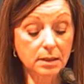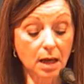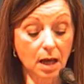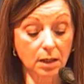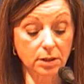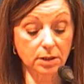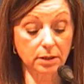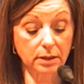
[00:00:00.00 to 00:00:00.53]

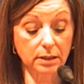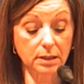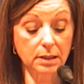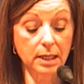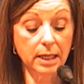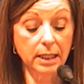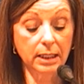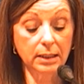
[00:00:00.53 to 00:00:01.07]
doctorate
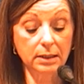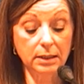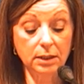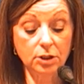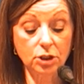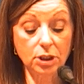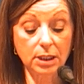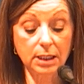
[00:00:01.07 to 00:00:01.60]
in
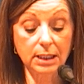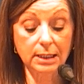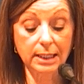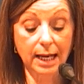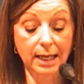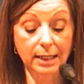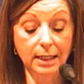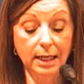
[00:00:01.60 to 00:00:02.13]
teaching
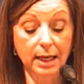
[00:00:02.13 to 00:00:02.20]
Italian